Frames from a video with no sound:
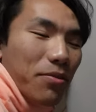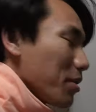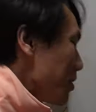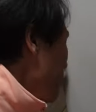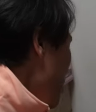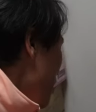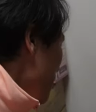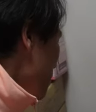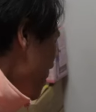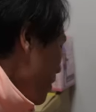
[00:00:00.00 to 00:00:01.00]
really
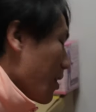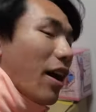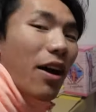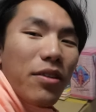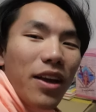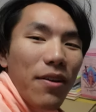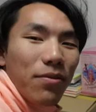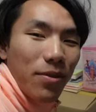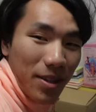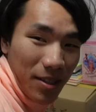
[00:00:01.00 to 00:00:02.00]
well. I only have
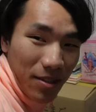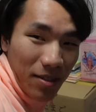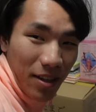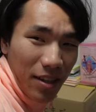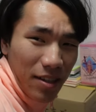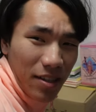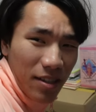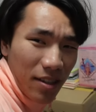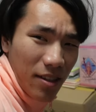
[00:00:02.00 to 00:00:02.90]
one suitcase.